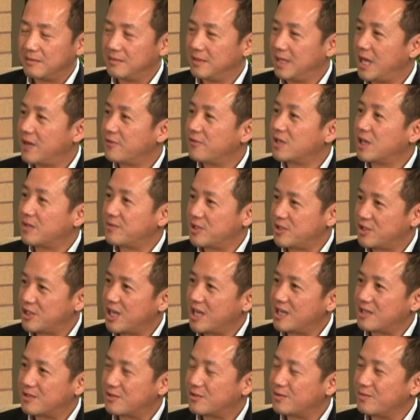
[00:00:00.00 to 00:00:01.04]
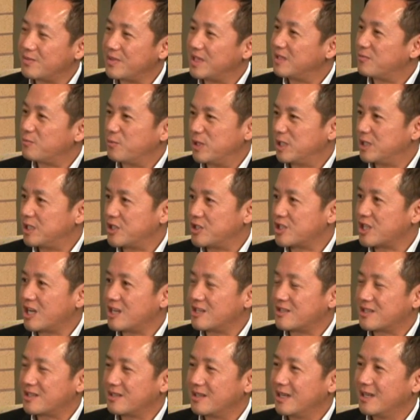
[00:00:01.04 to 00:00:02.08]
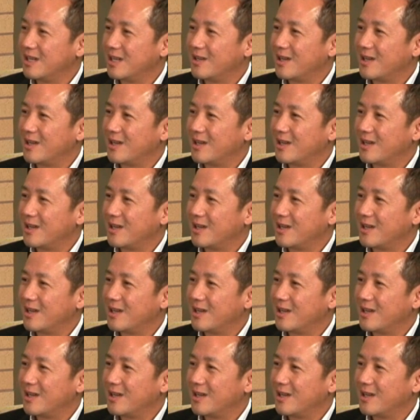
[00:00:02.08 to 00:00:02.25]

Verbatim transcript: never have a chance to meet with a judge,